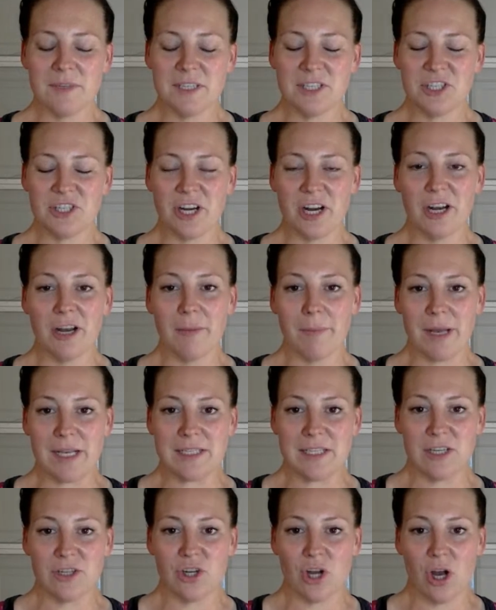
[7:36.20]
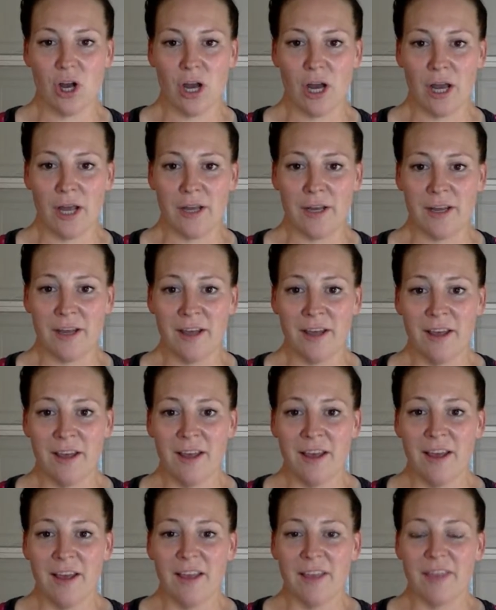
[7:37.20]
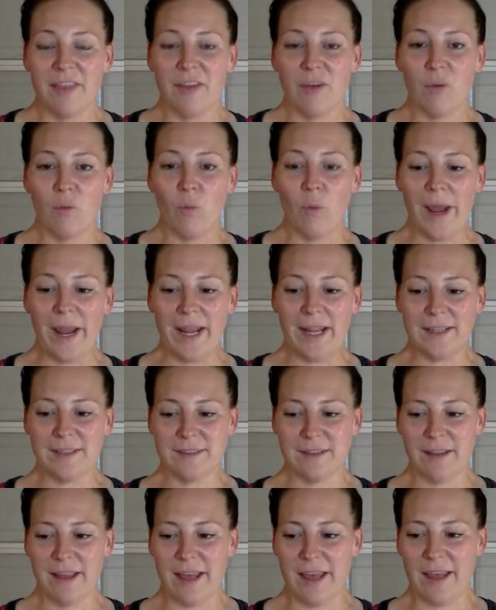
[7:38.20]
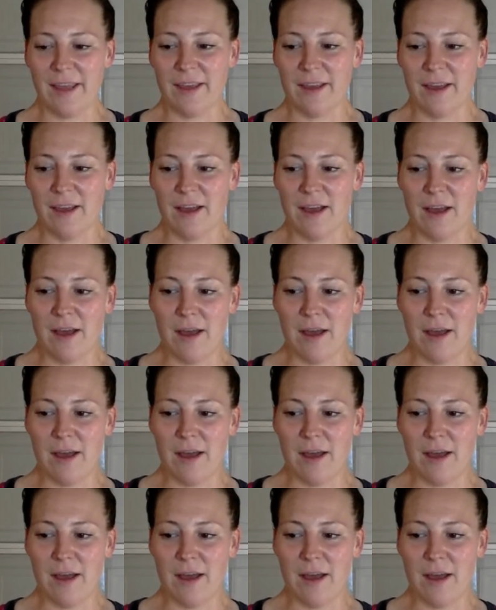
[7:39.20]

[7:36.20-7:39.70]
shared a message on the weight, like